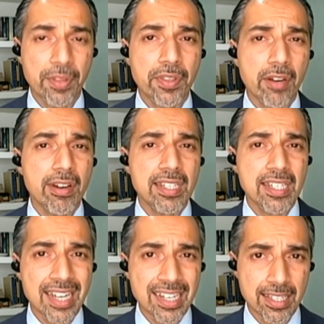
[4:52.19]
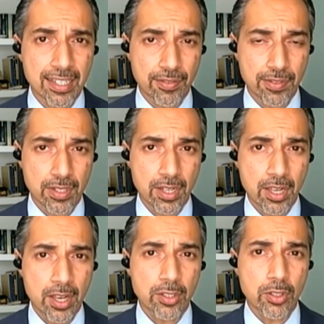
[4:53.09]
And their incentives
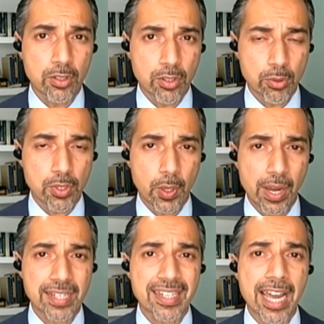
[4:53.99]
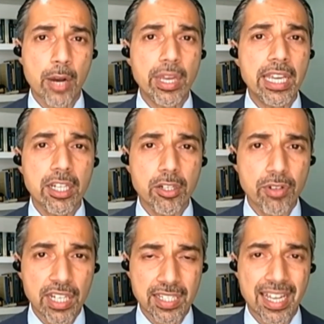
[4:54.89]
to do so has now
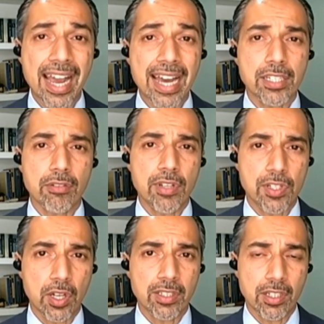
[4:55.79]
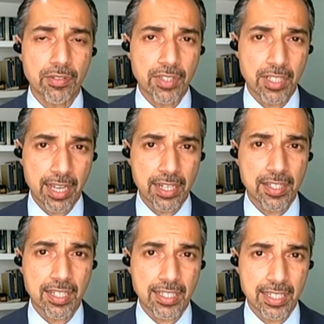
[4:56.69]
increased as a result of the United
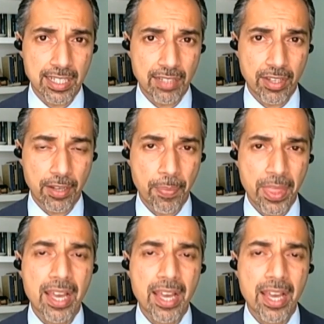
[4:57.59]
States leaving.